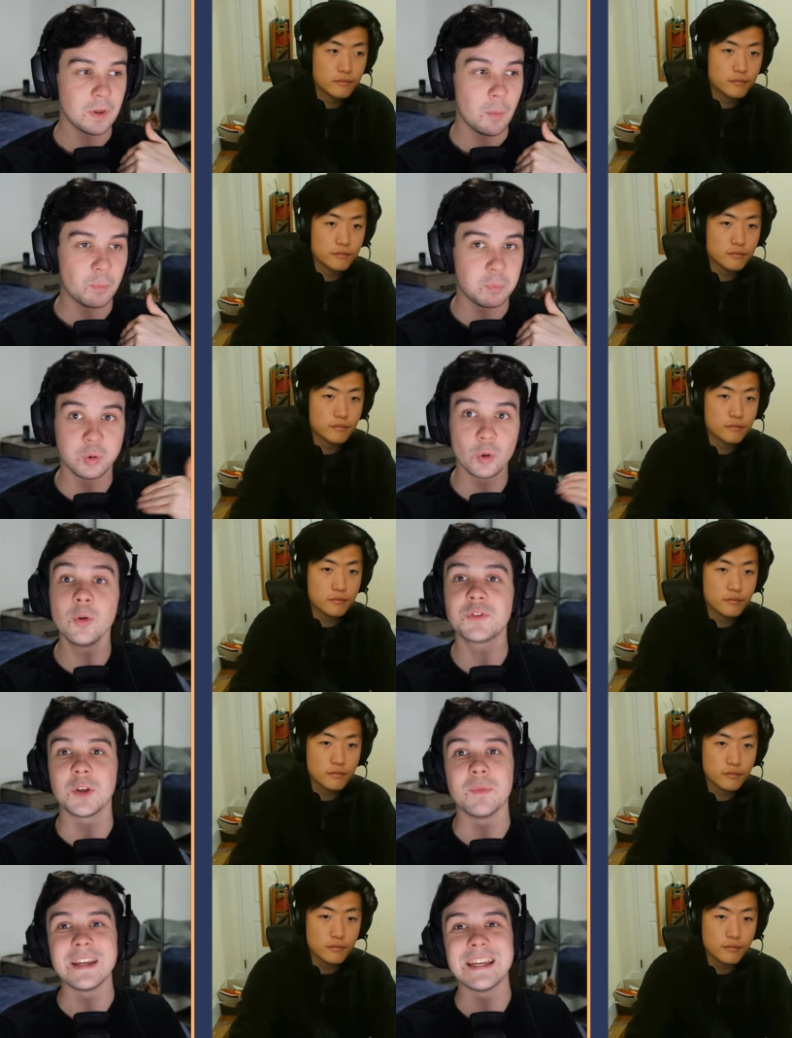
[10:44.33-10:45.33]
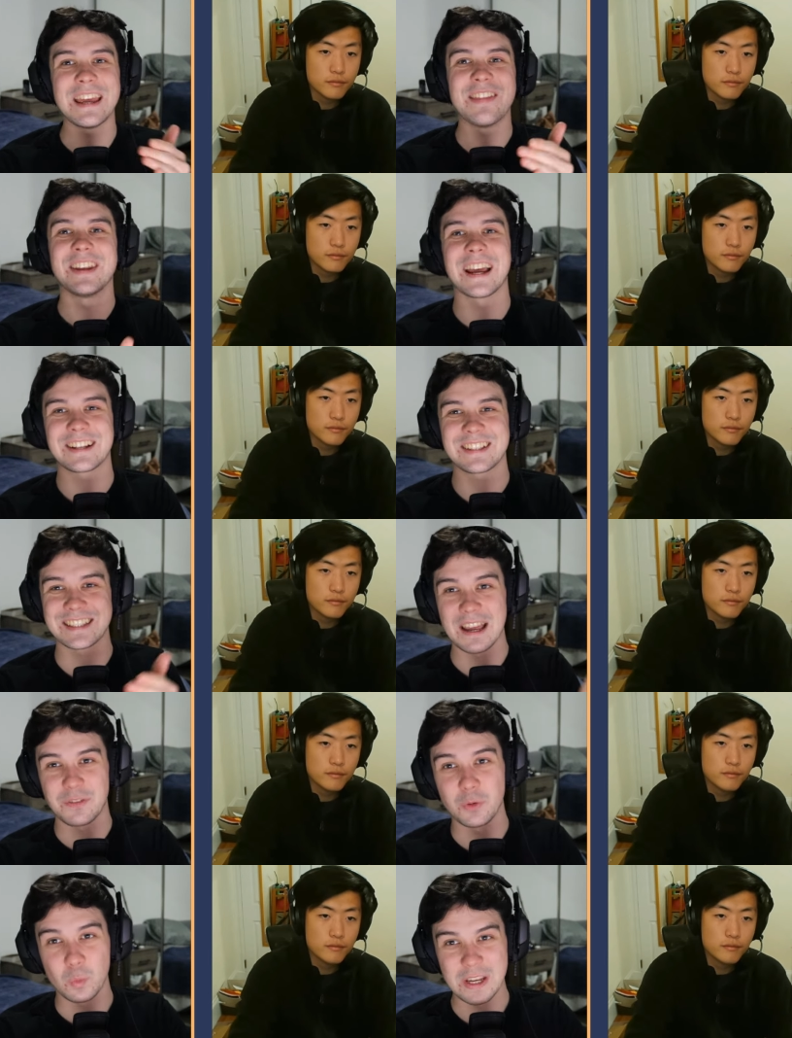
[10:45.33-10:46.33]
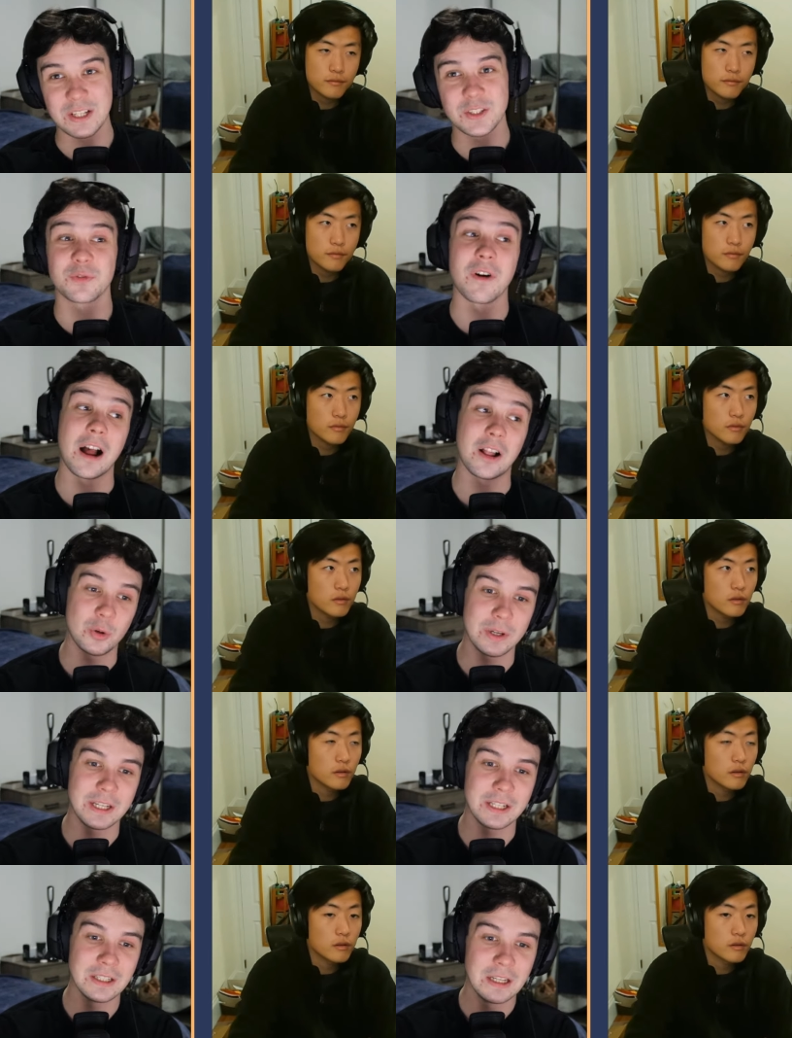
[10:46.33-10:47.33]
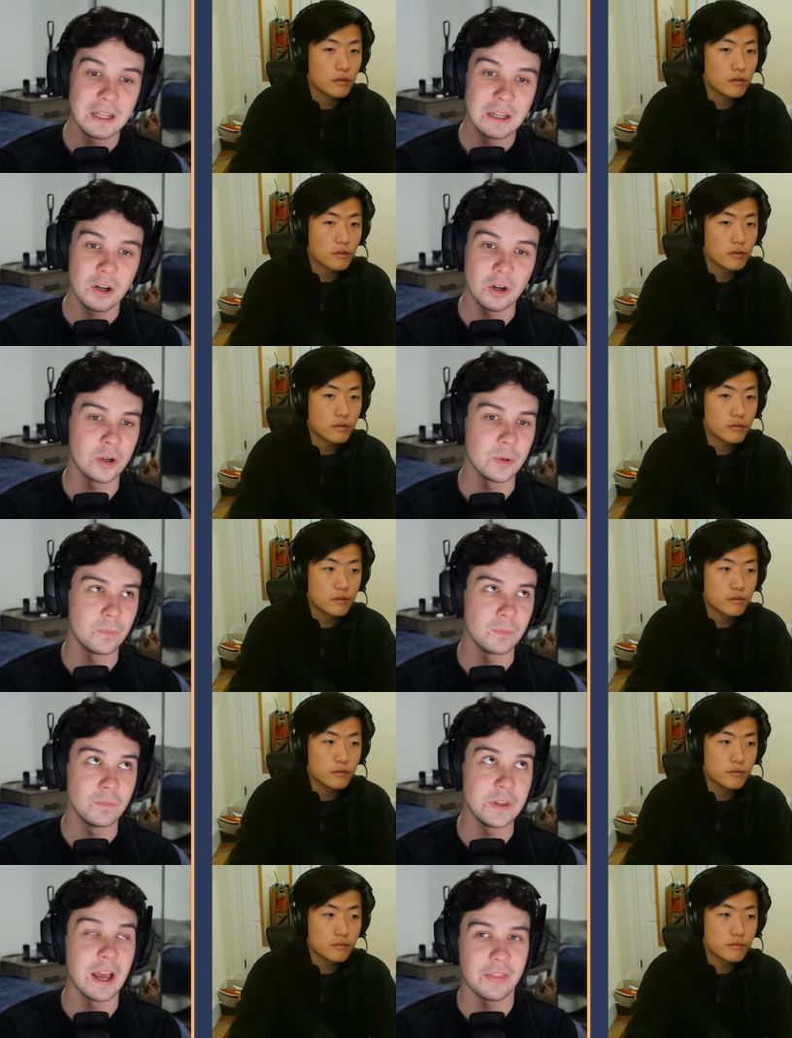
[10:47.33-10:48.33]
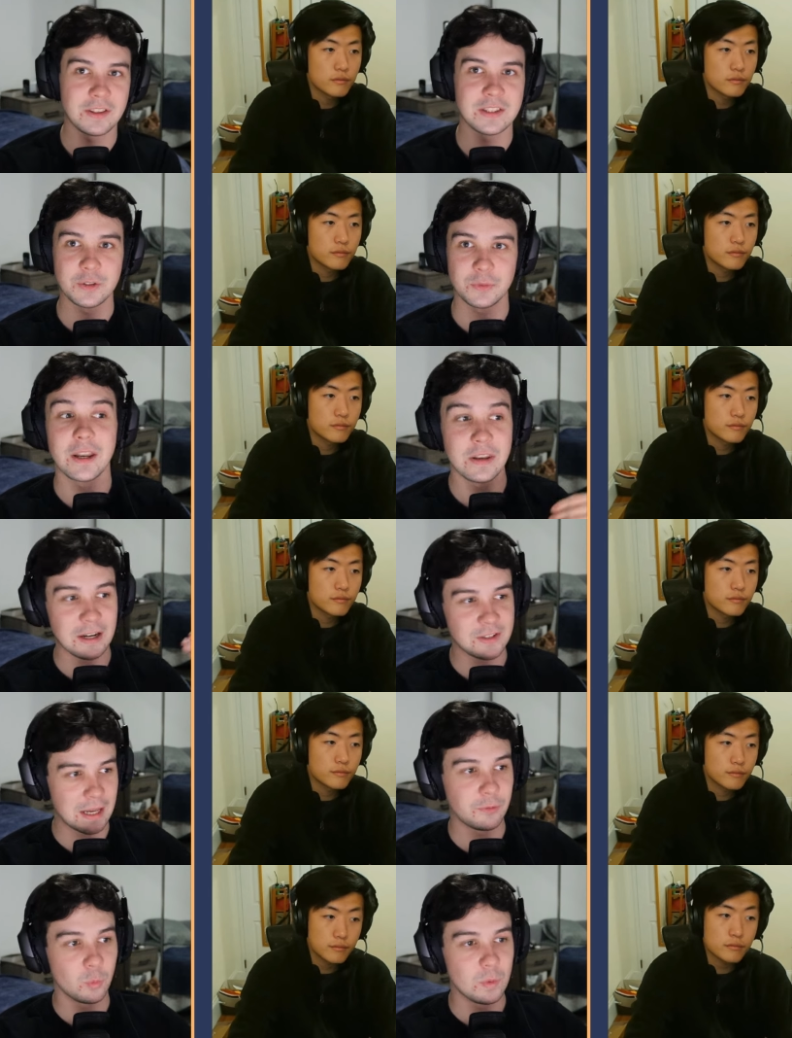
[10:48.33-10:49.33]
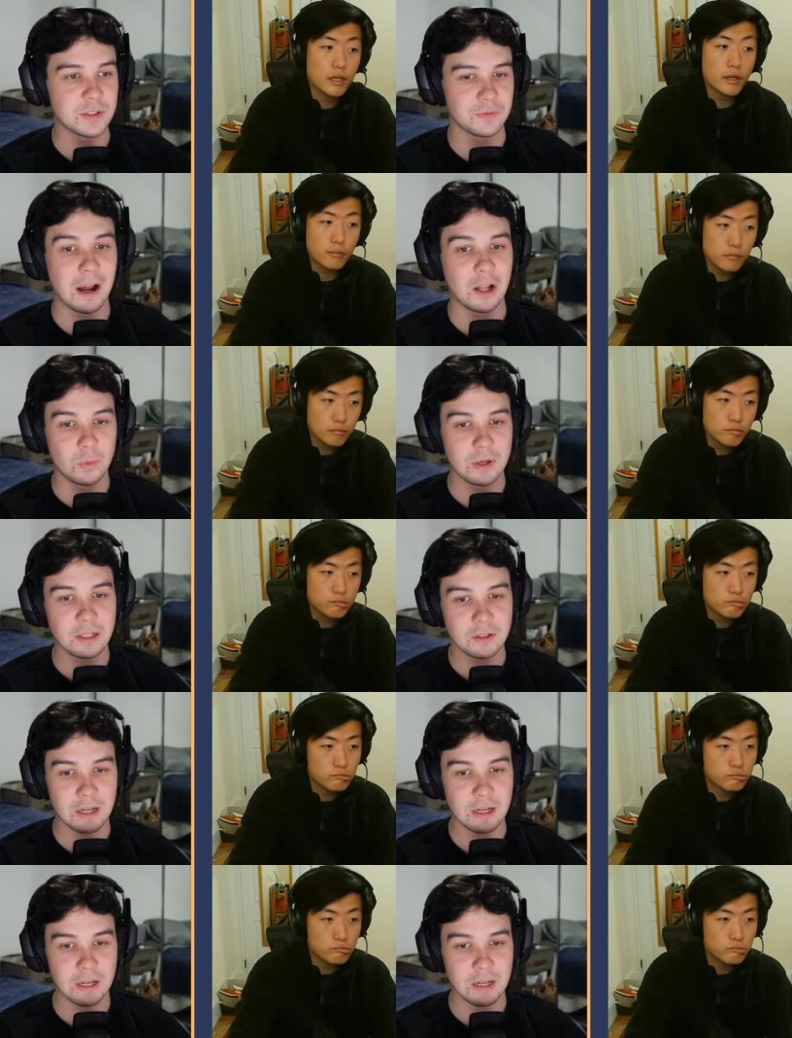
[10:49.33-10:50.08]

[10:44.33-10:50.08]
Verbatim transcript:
Speaker 1: prove to me in the next seven weeks following, or yeah, that sounds right. Next seven weeks following, yeah.